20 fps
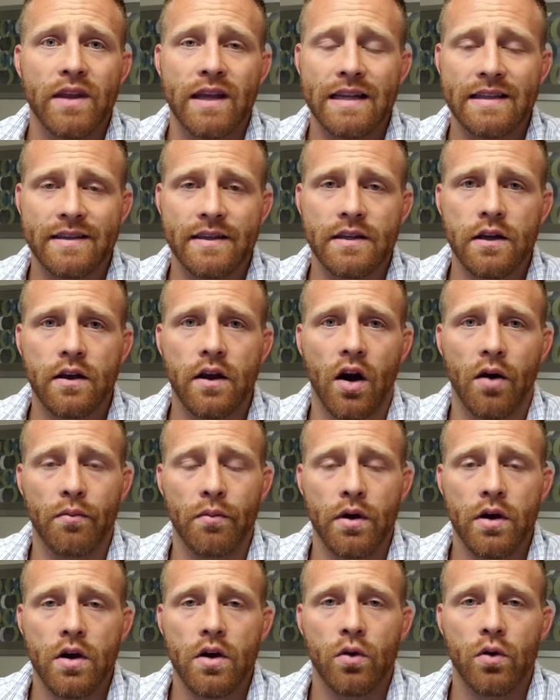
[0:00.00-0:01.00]
it's going to
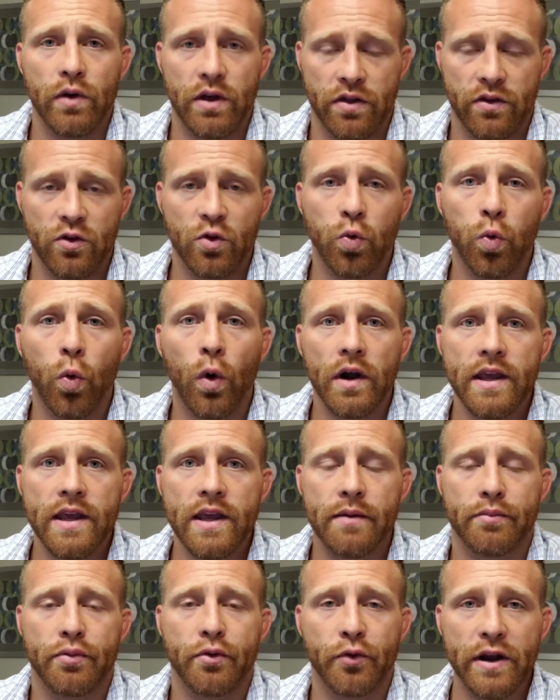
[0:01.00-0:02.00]
come with
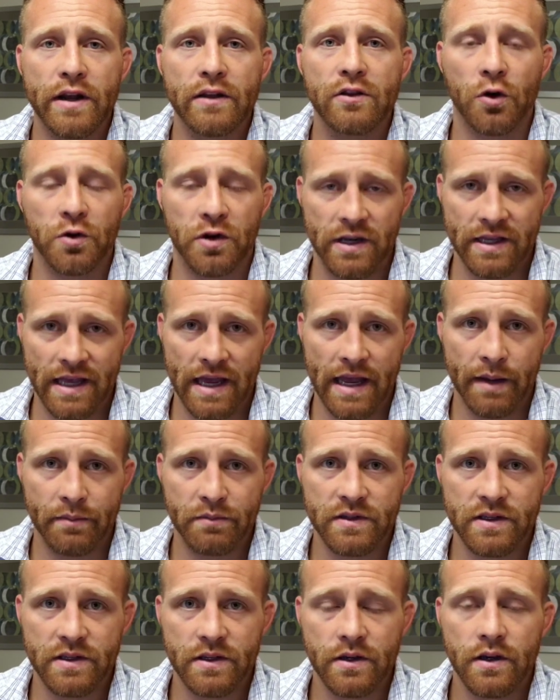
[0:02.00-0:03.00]
20 preloaded
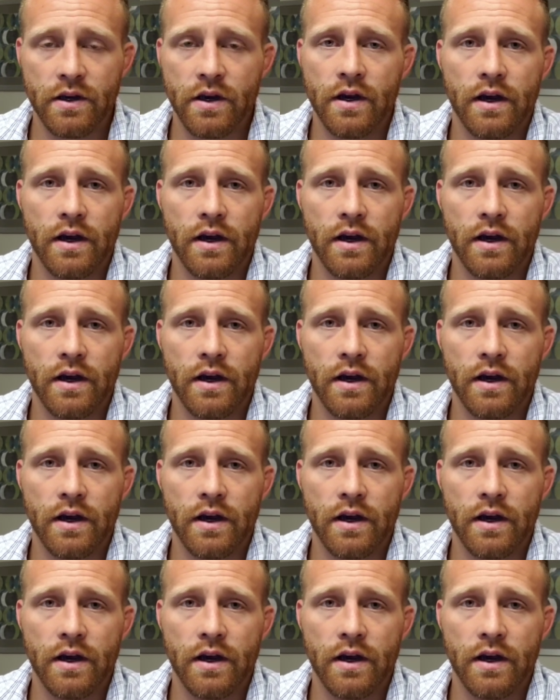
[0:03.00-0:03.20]
games,